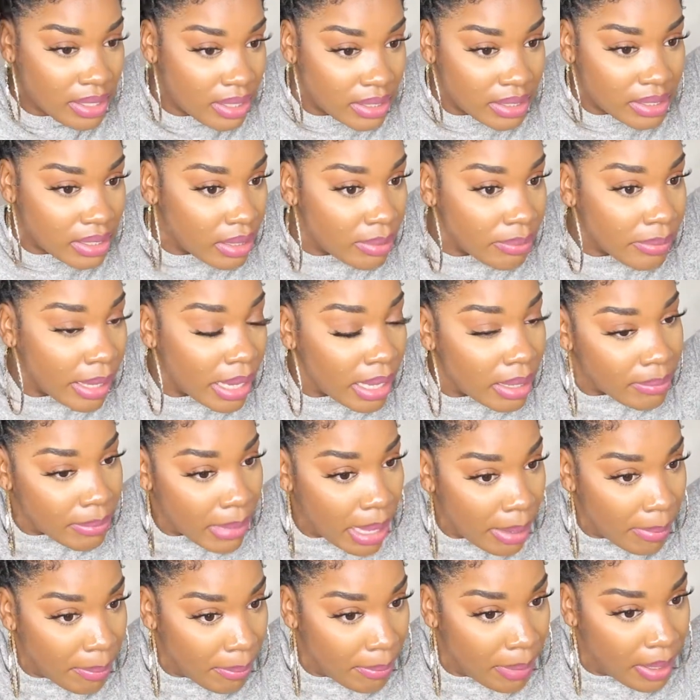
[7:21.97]
to make
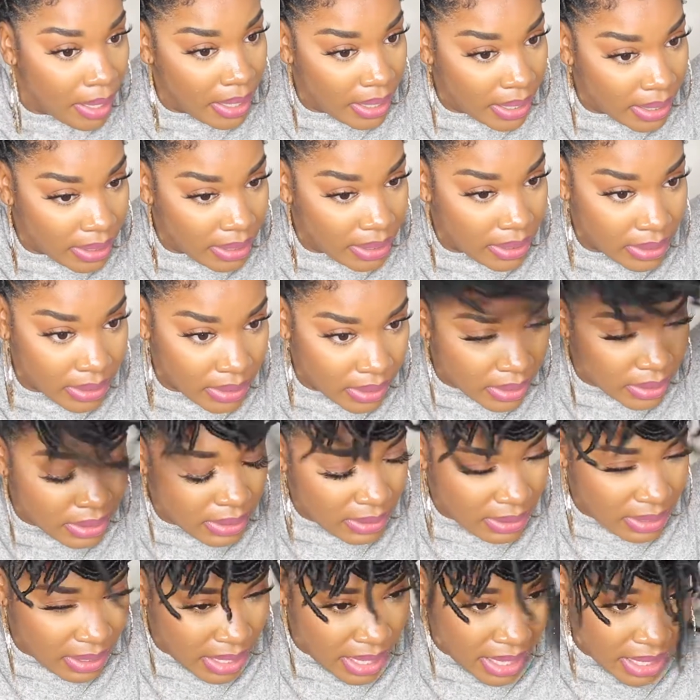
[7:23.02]
my bun.
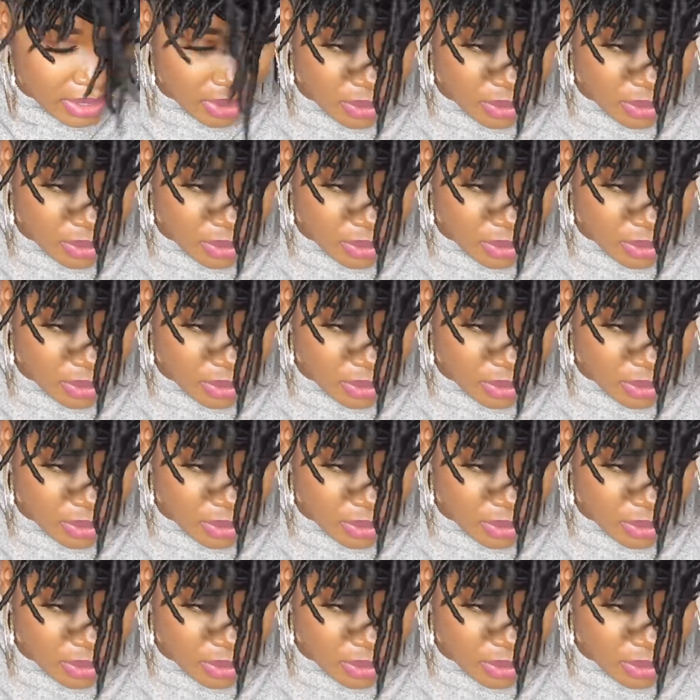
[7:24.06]
And